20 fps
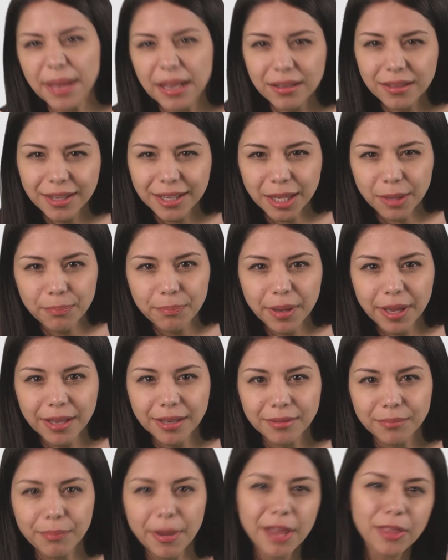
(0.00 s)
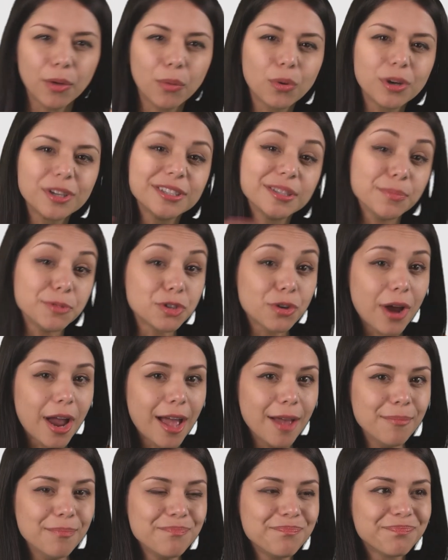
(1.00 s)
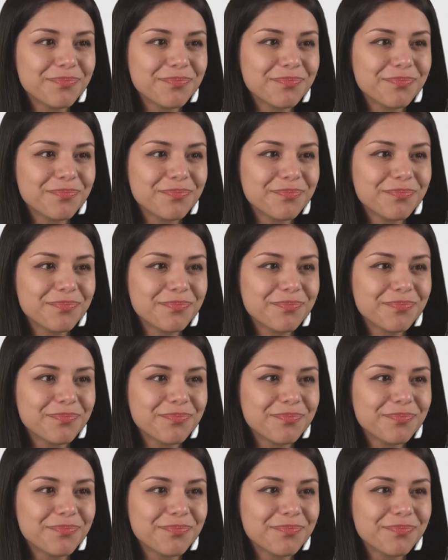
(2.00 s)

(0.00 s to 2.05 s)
bell-looking button by the word subscribe.